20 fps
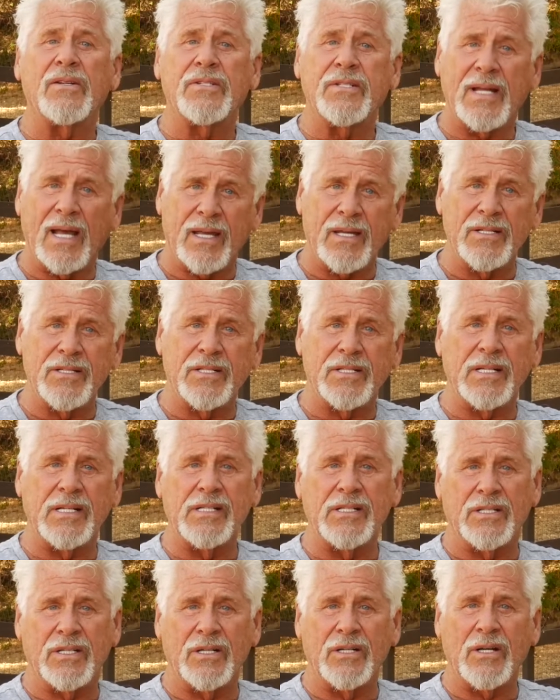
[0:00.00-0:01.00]
the second
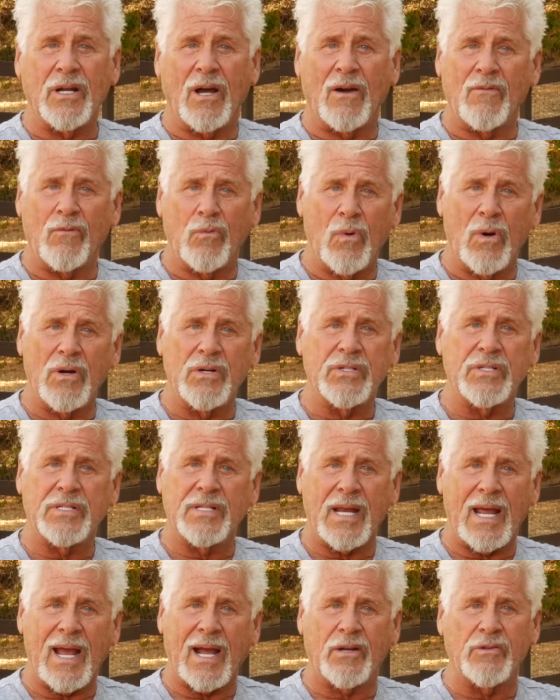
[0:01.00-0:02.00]
season of
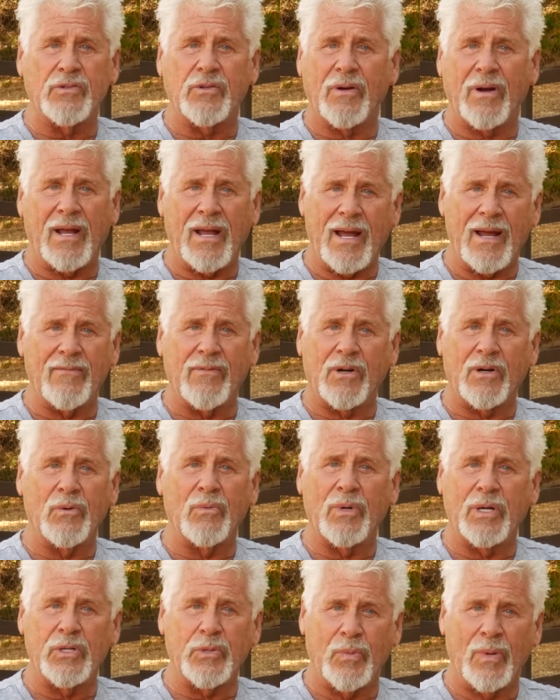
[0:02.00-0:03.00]
Worst Extra Ever,
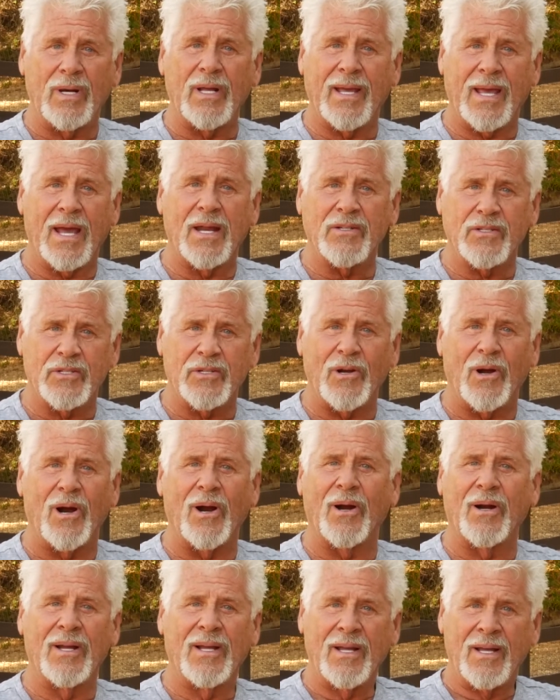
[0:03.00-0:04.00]
which will again
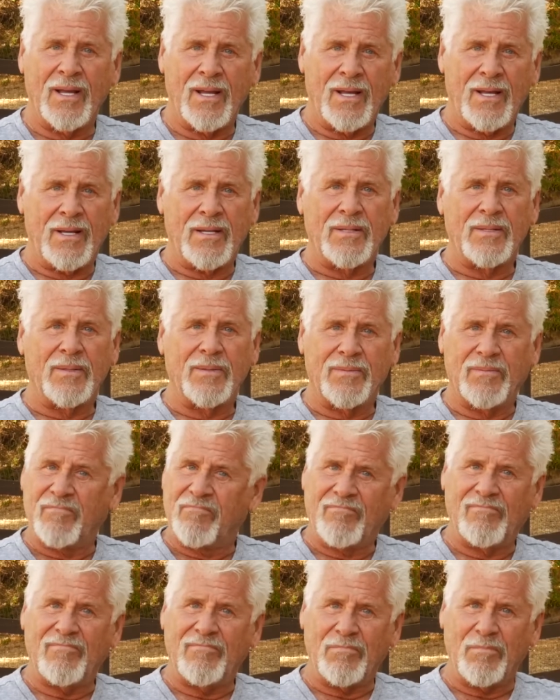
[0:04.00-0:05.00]
star
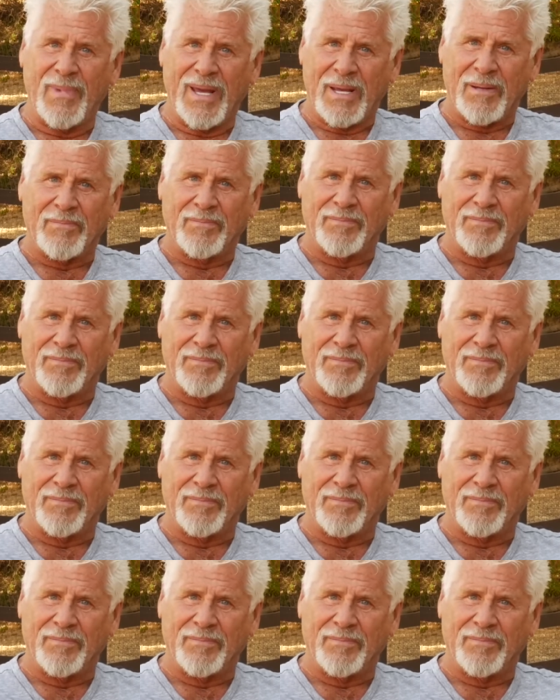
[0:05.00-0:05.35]
me.